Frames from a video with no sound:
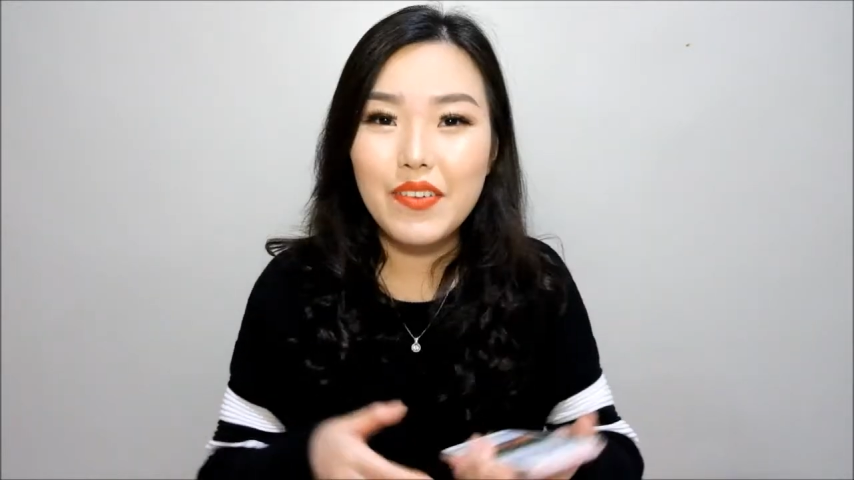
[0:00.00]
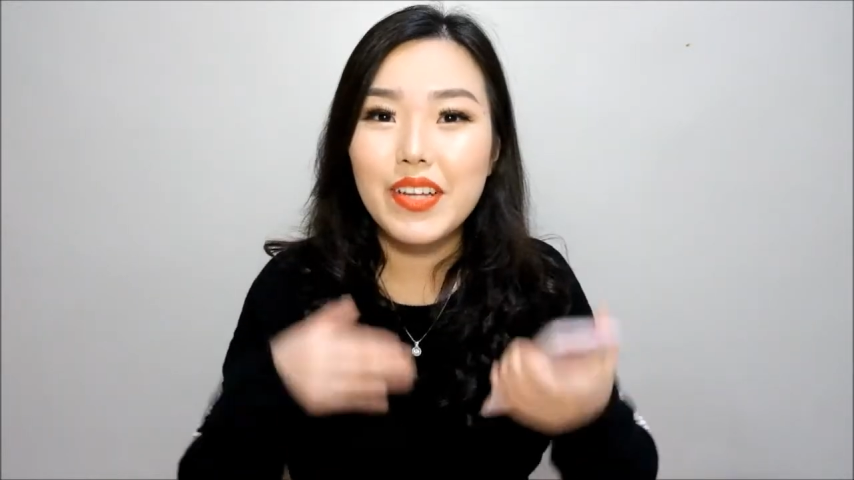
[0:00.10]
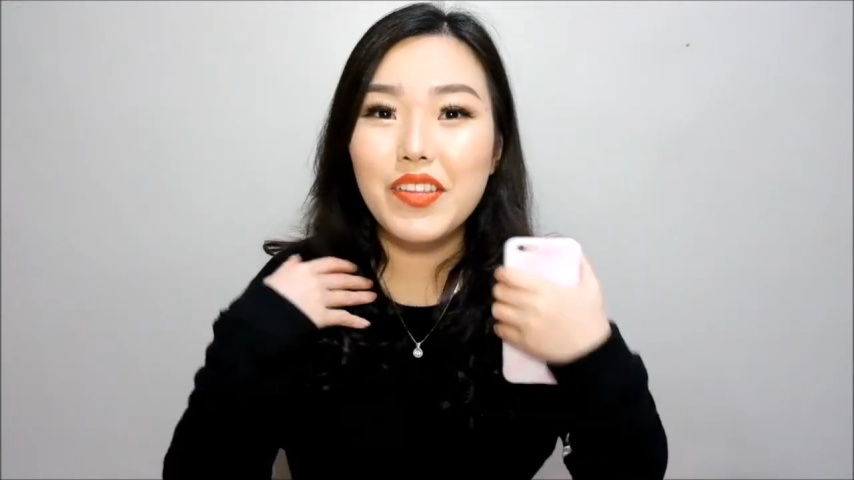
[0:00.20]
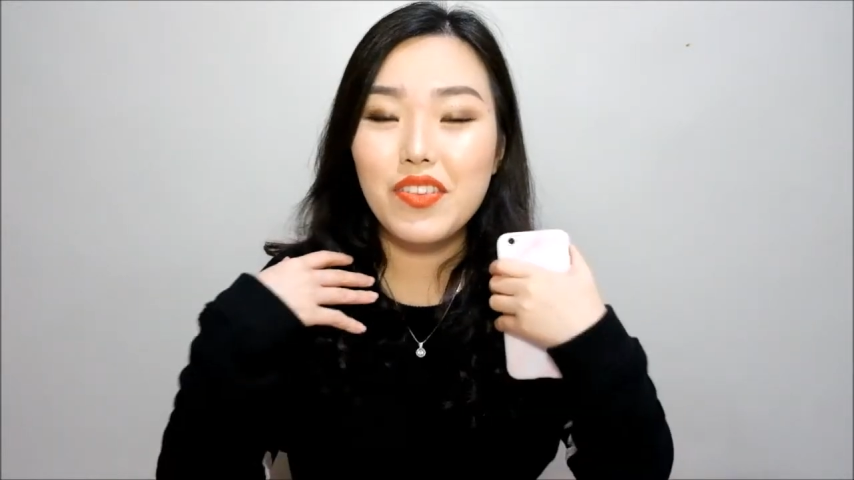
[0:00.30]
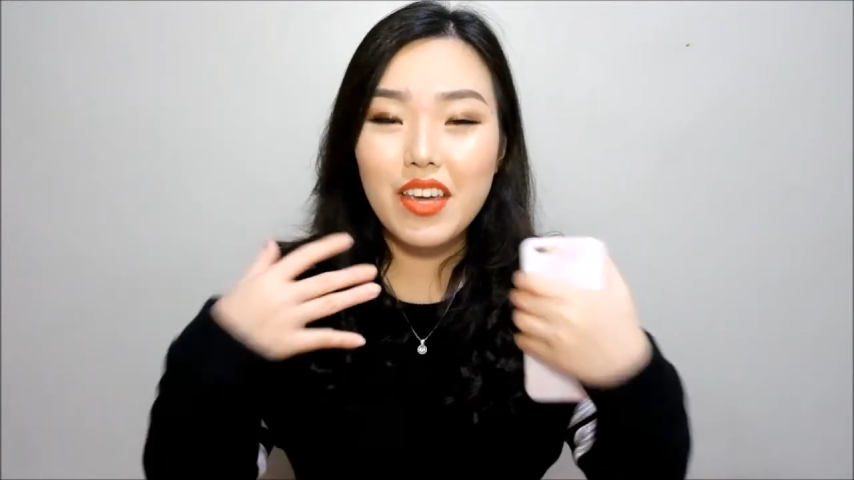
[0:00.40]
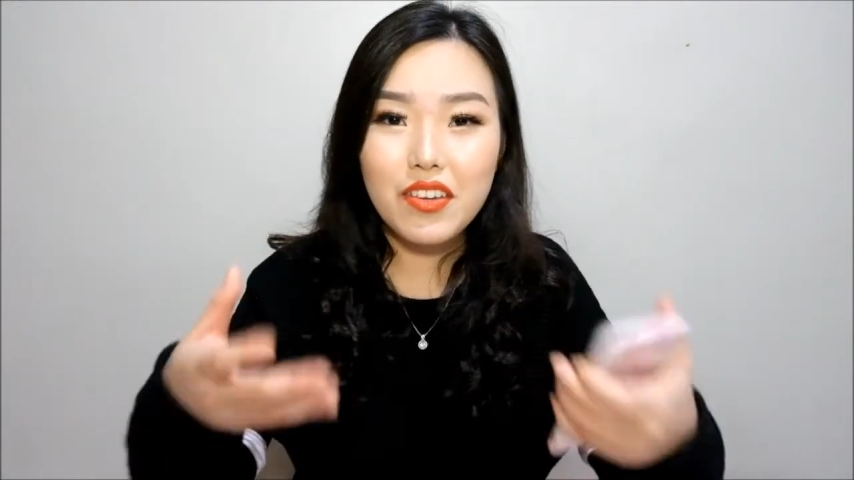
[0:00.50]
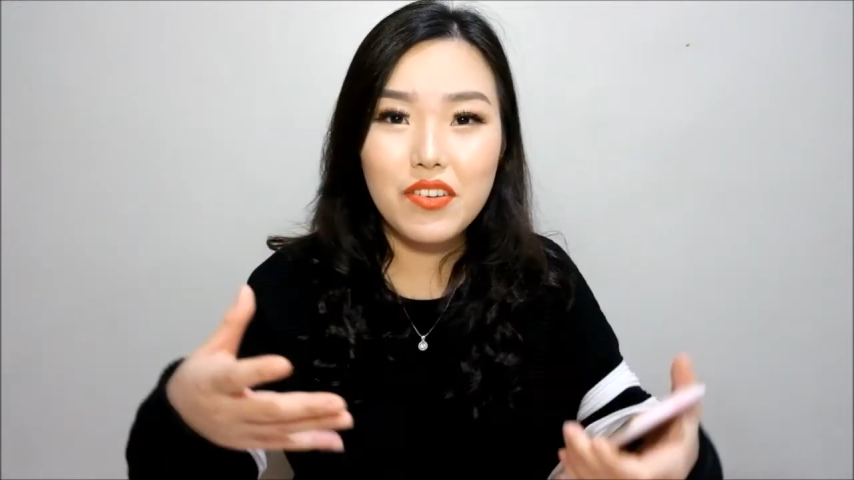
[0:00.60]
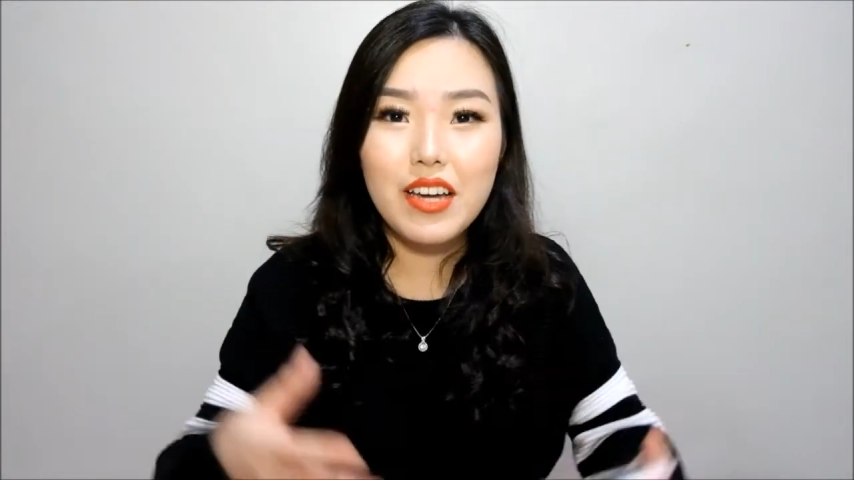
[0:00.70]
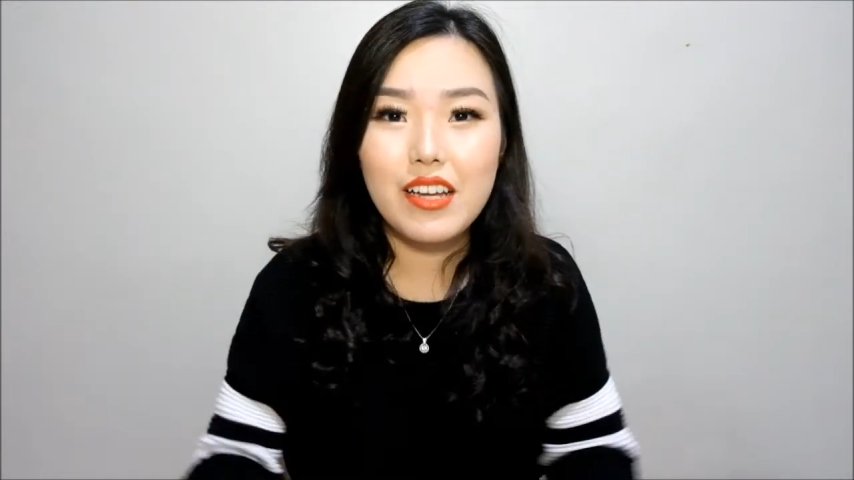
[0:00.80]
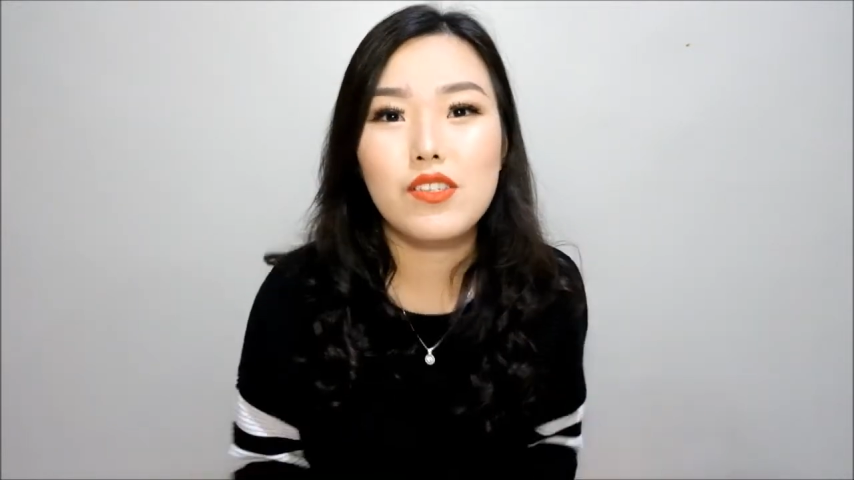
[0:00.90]
really thank you
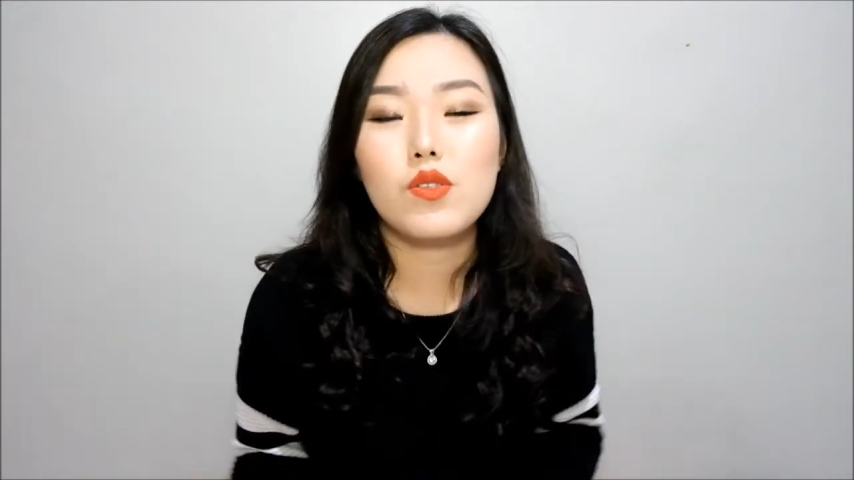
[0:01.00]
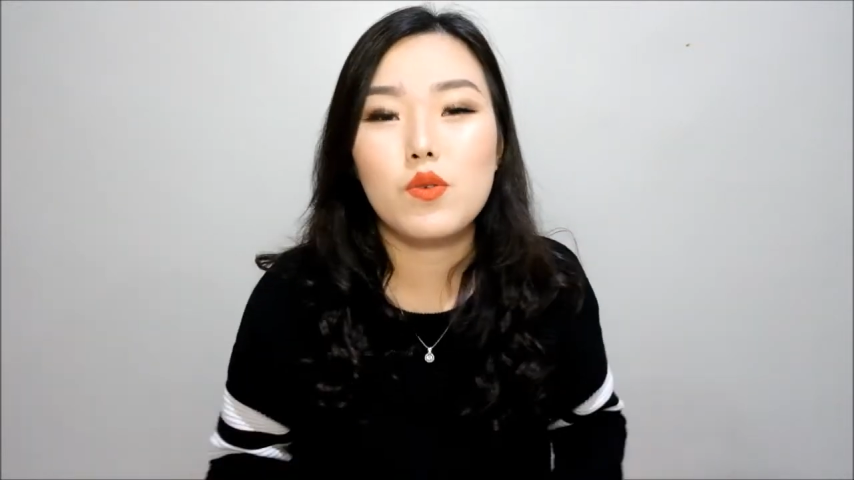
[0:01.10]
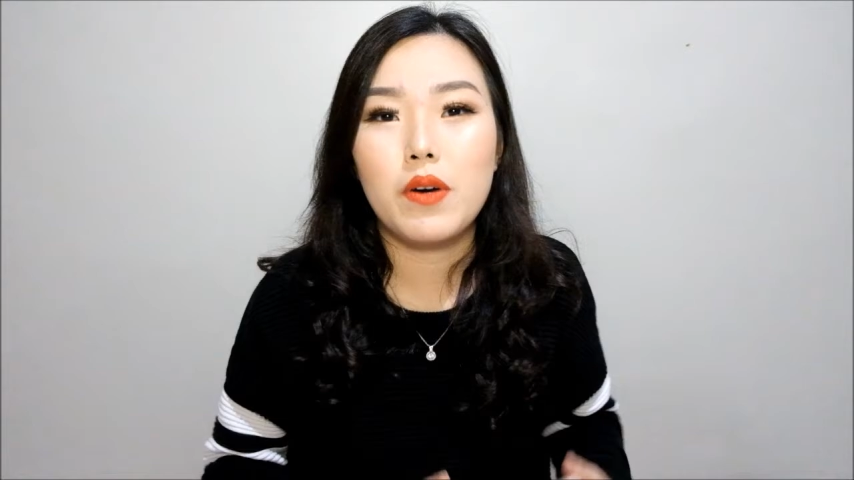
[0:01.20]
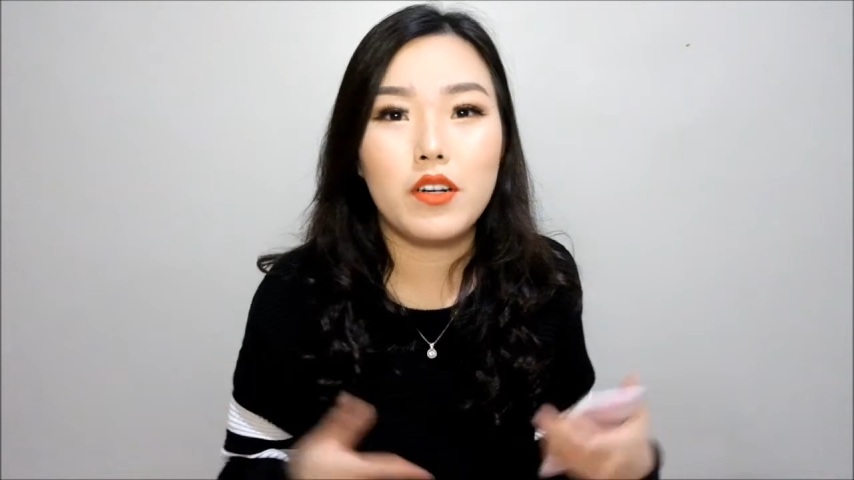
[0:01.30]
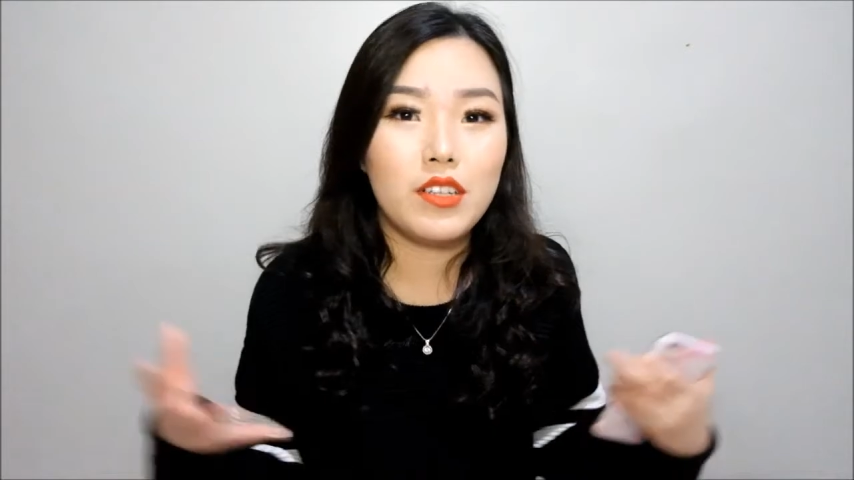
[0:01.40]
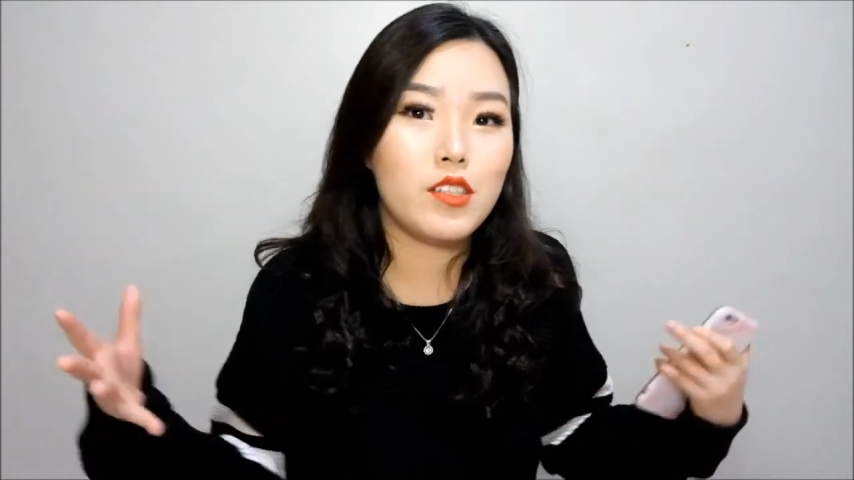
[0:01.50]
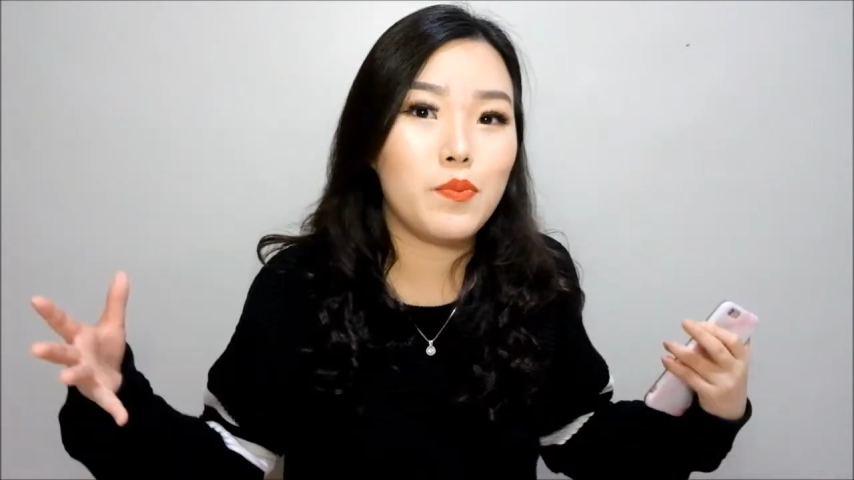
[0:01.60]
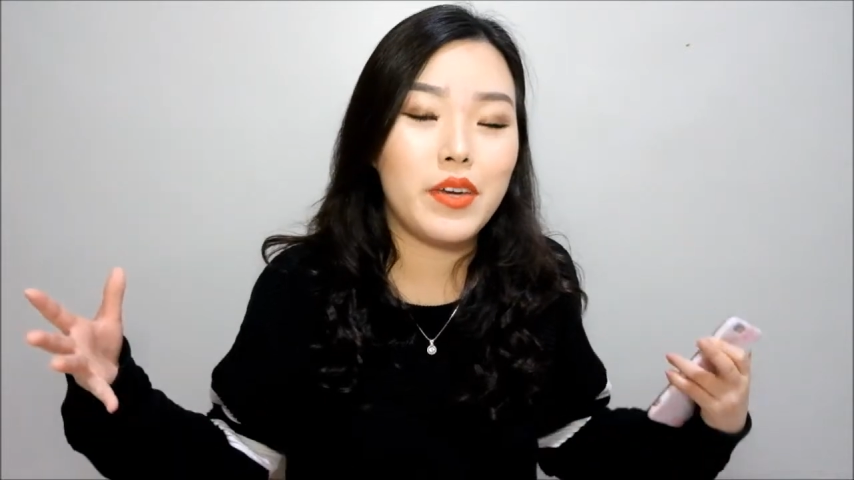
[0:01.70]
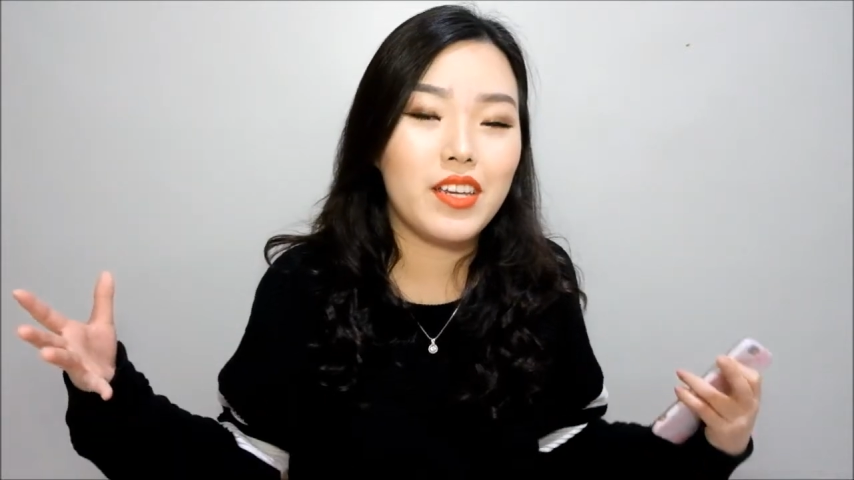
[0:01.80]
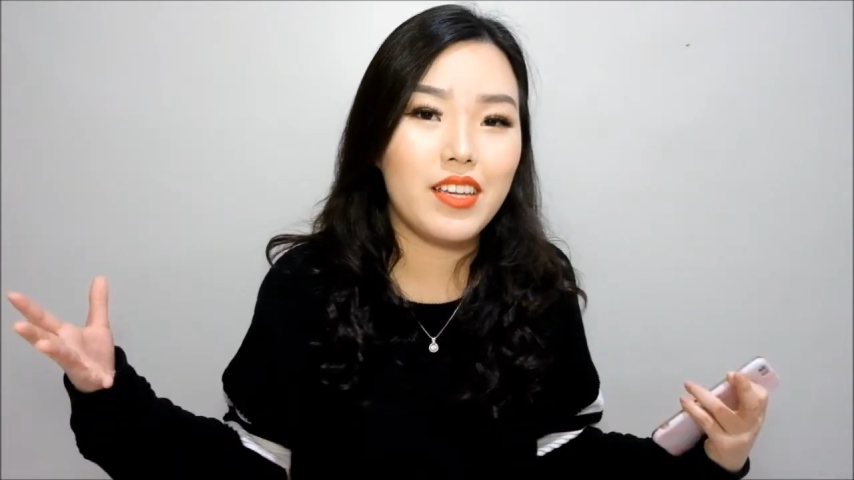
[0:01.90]
guys to
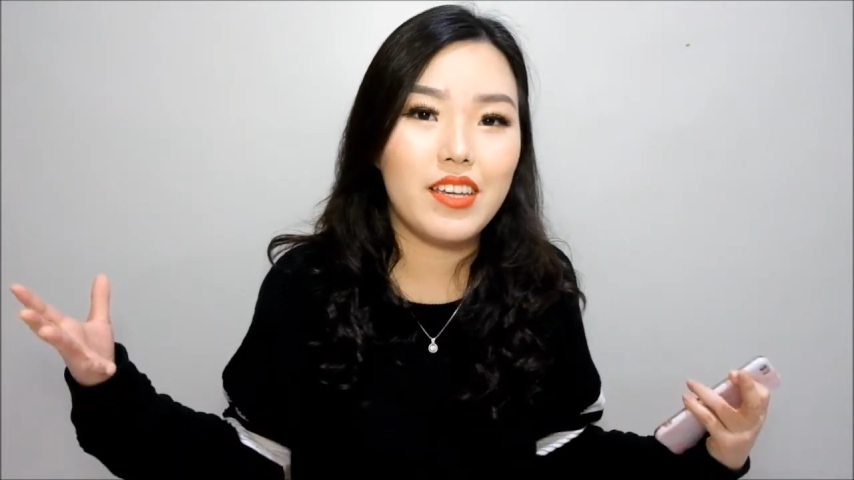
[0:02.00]
participate